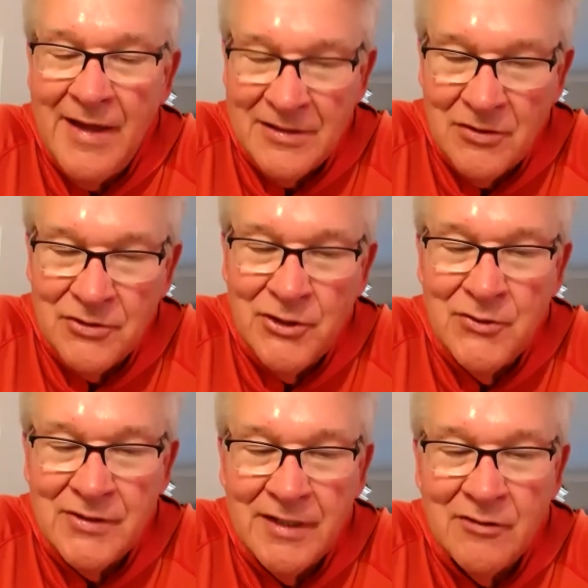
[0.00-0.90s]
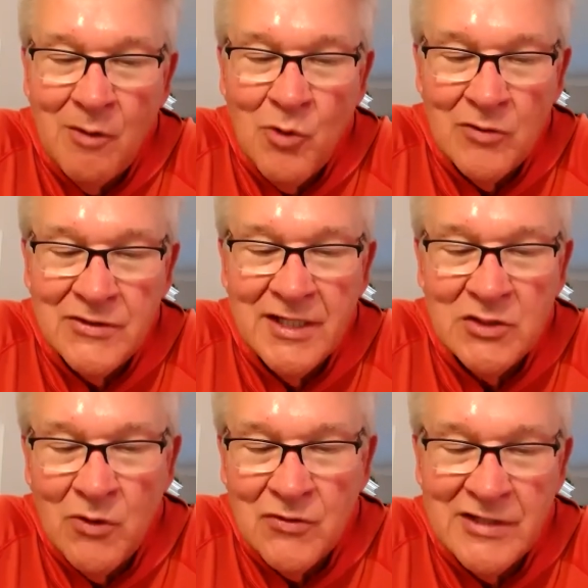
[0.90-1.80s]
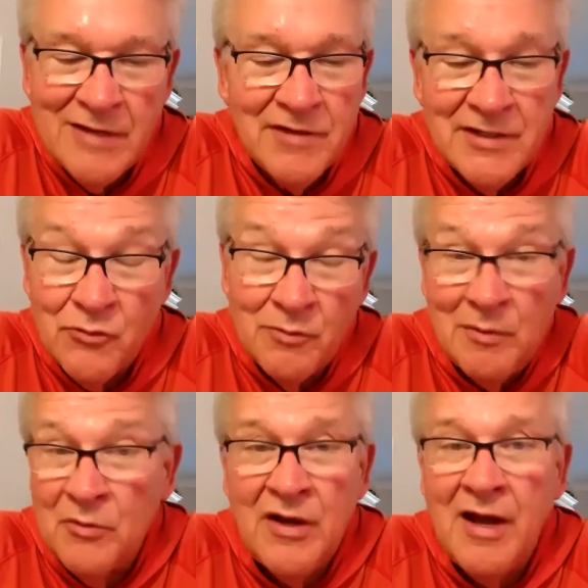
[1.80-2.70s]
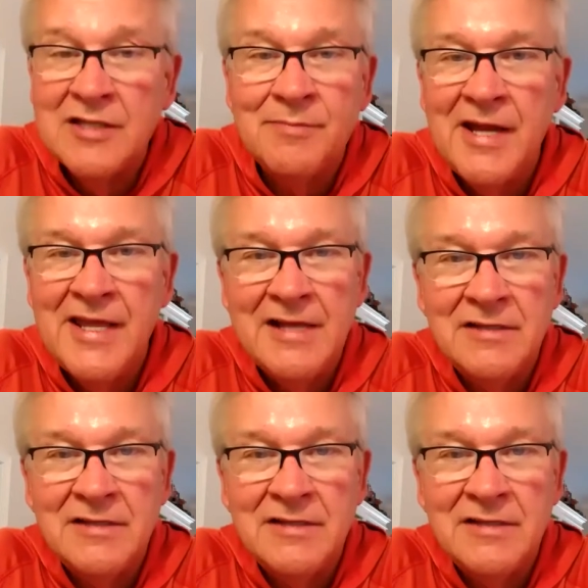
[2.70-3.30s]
on Tuesday, Psalm 106. 107 is remembering God's mighty act